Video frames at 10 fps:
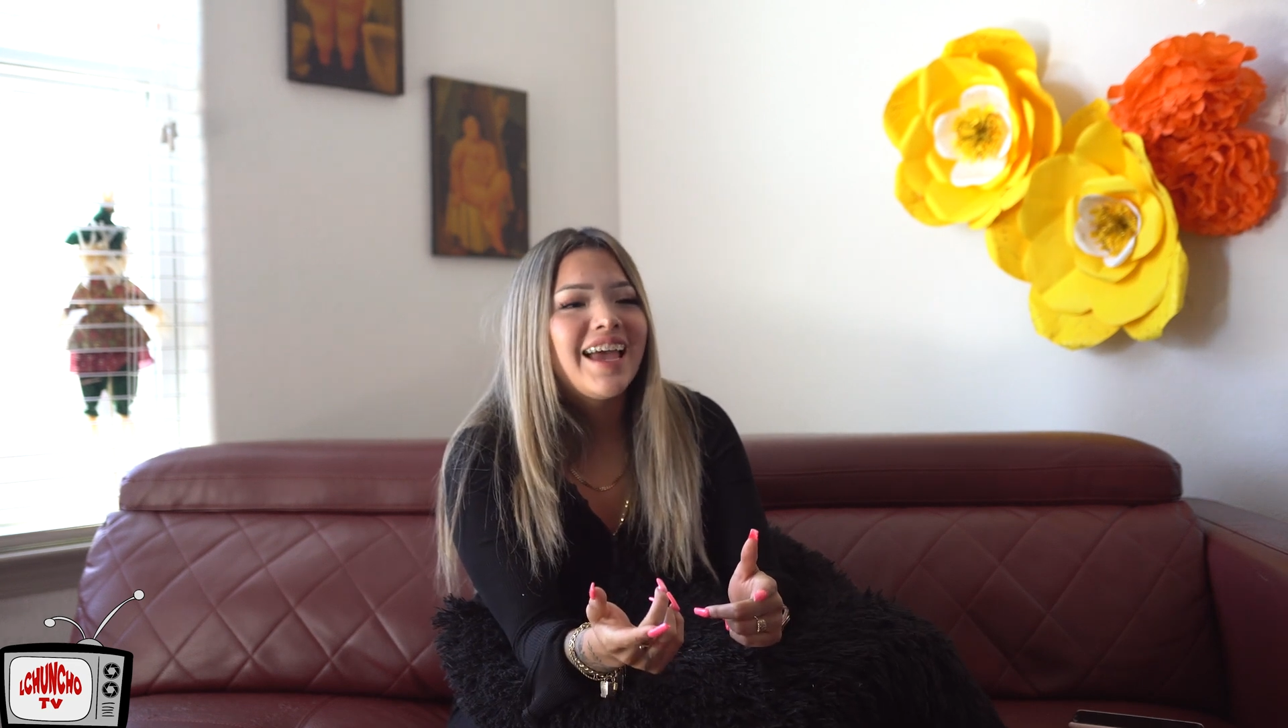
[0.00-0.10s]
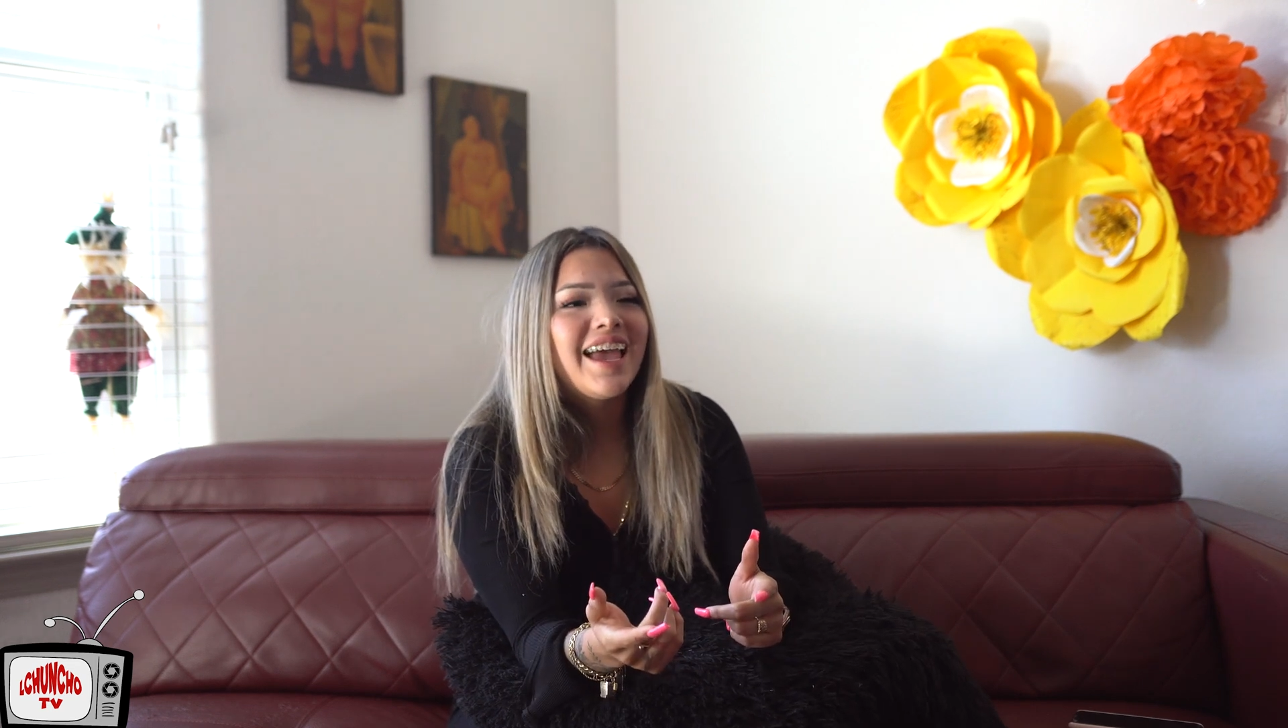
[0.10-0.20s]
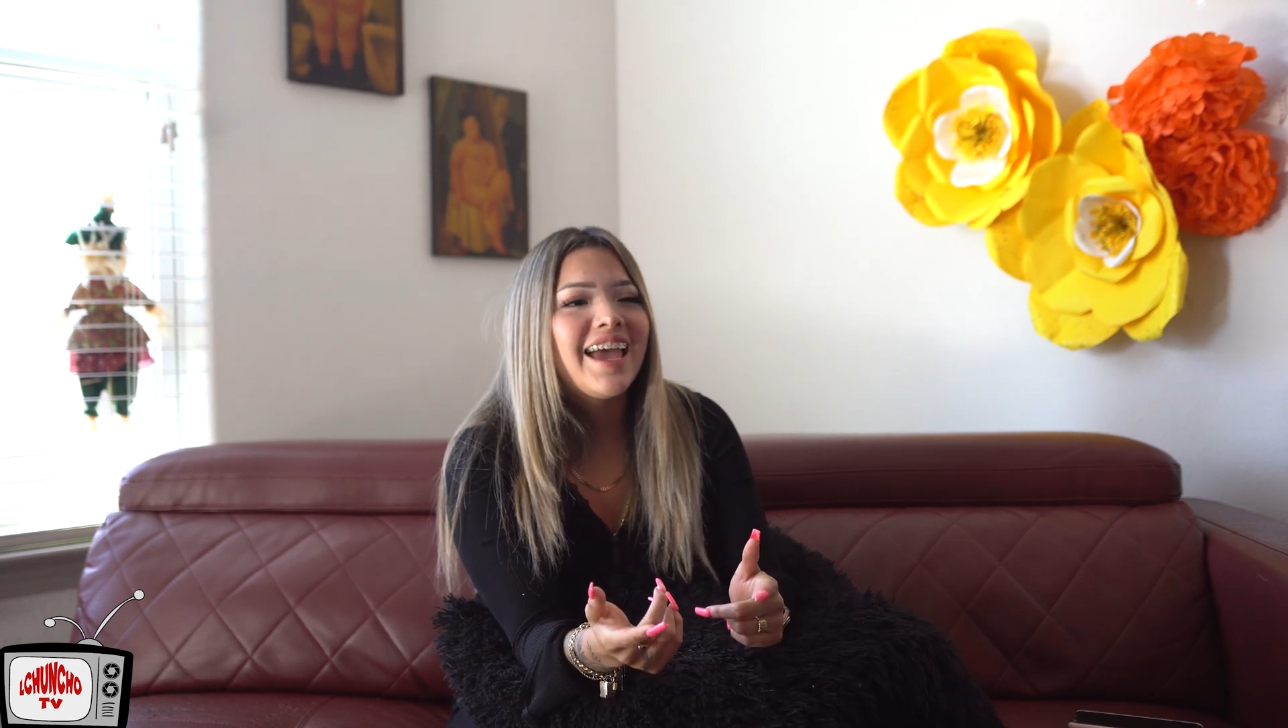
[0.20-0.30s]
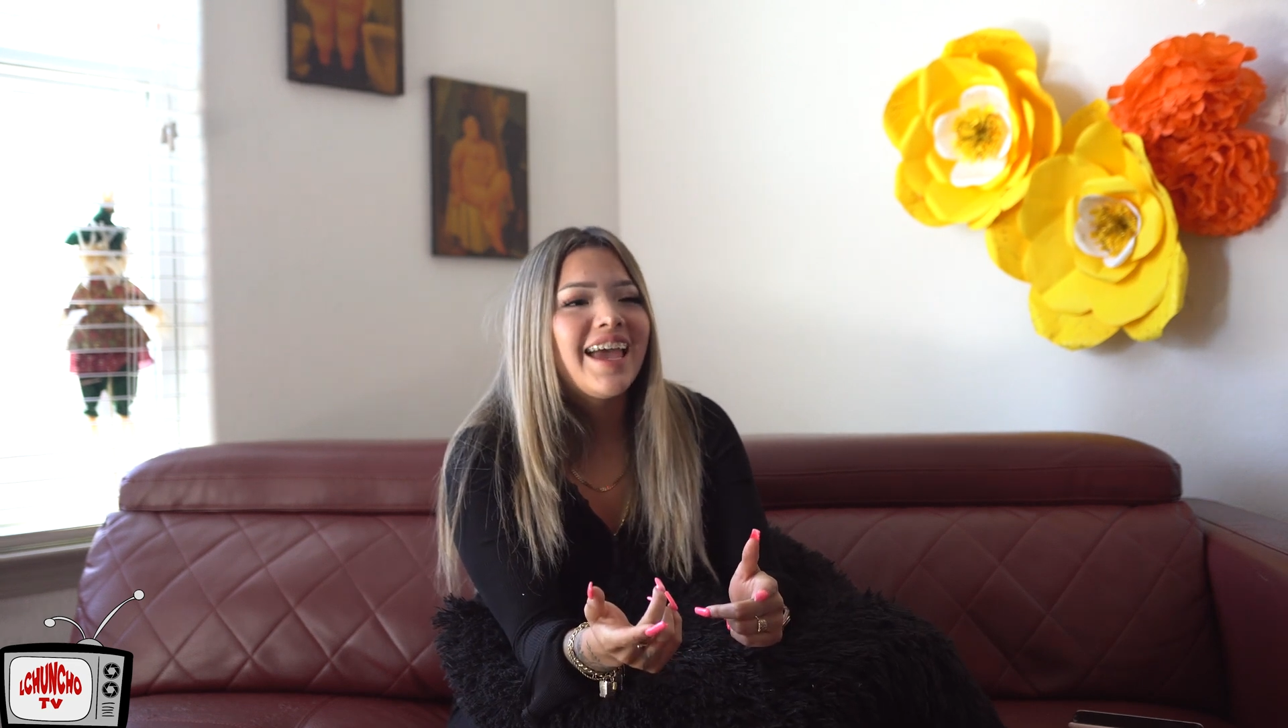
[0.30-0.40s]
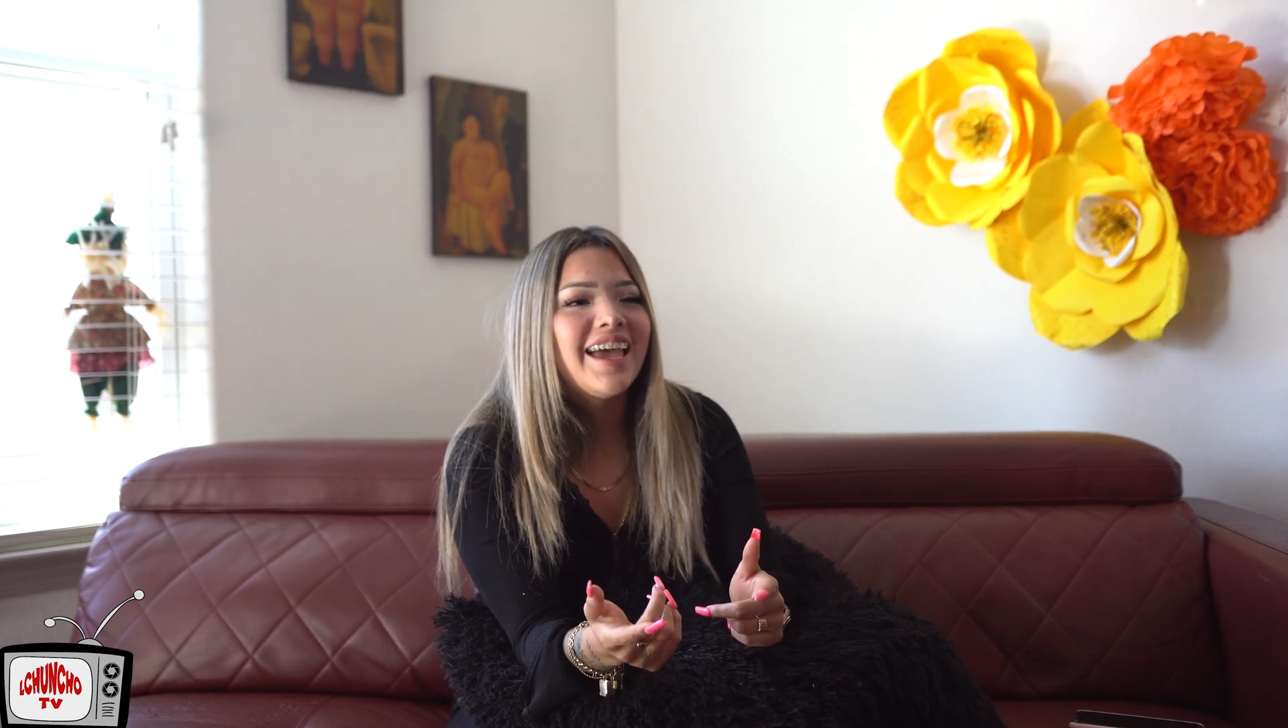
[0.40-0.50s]

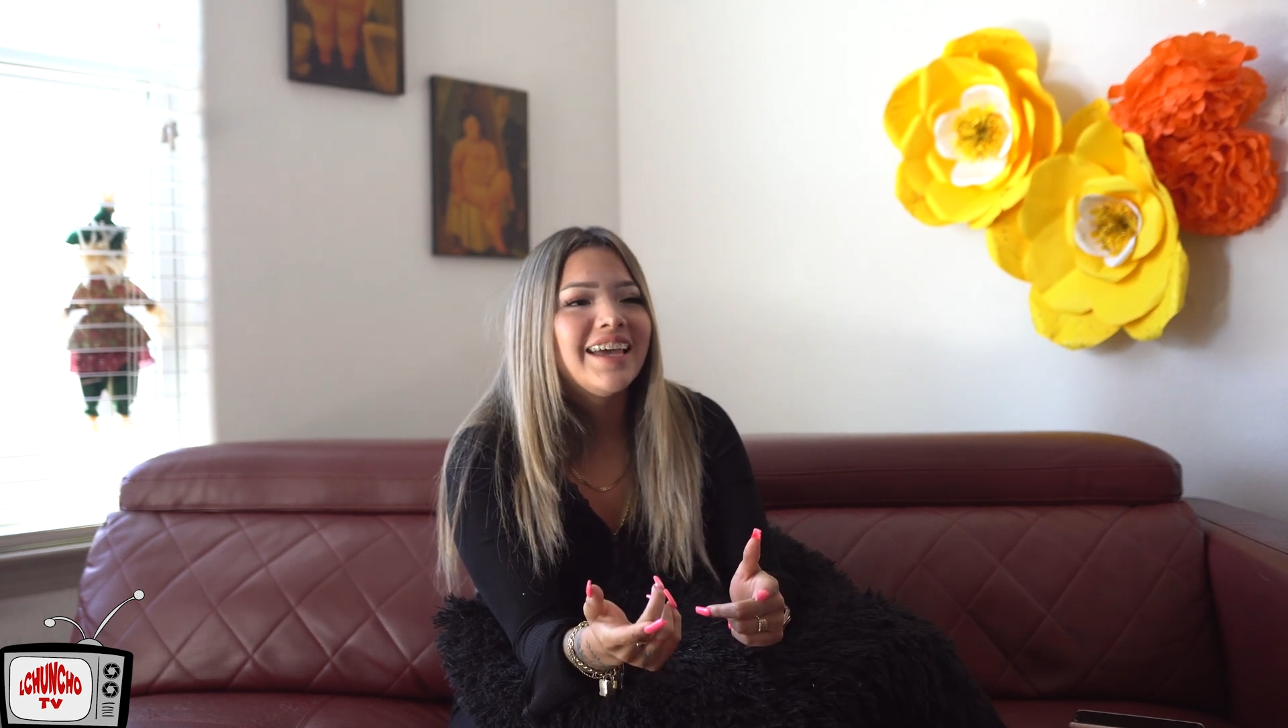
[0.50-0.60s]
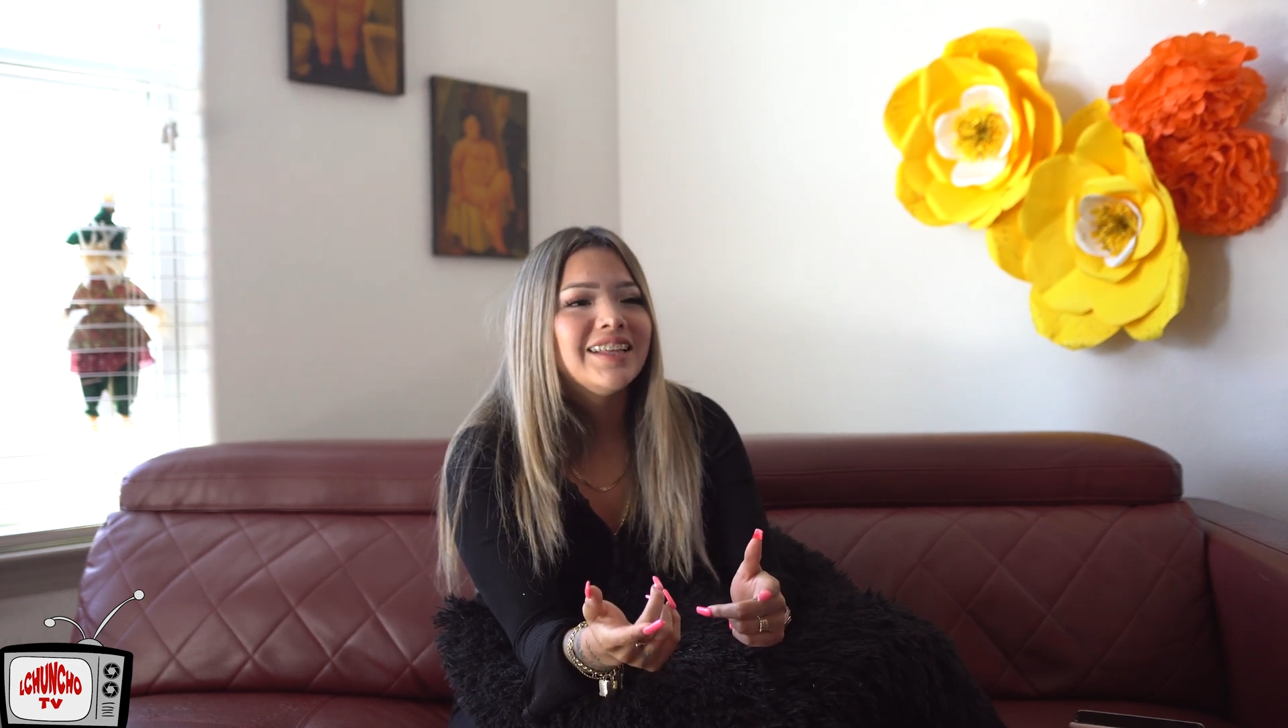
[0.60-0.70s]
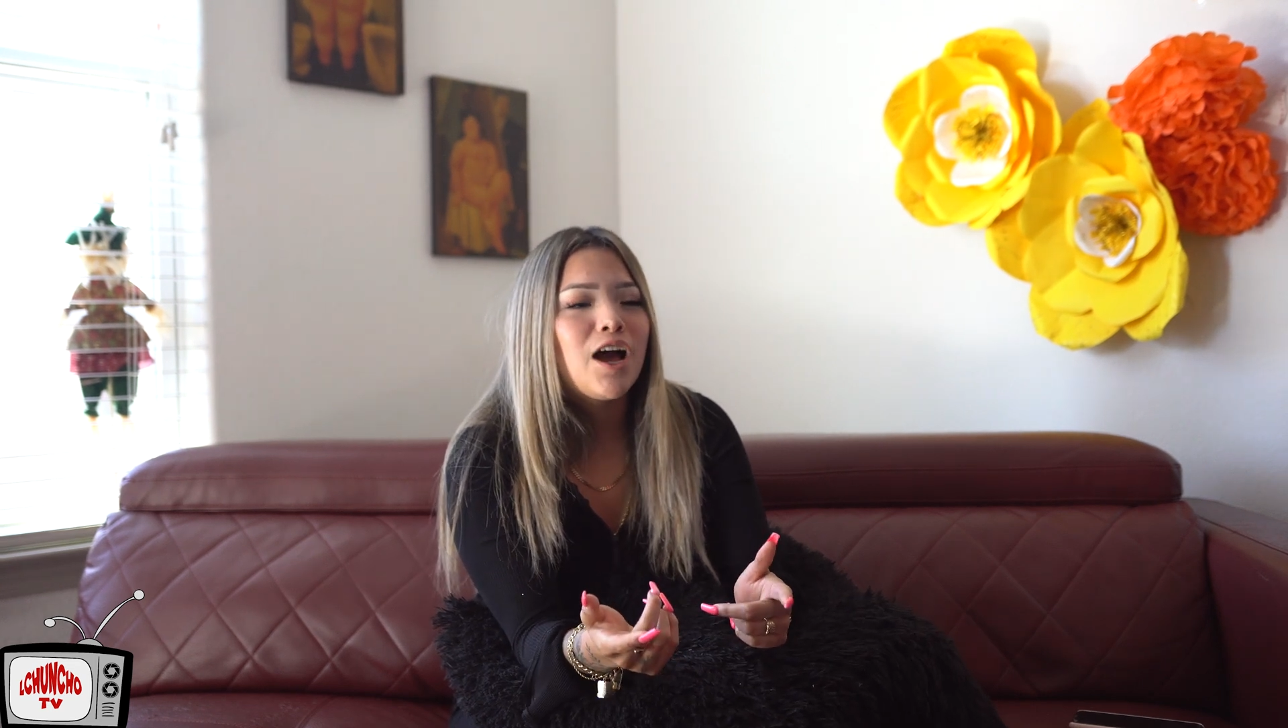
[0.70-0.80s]
and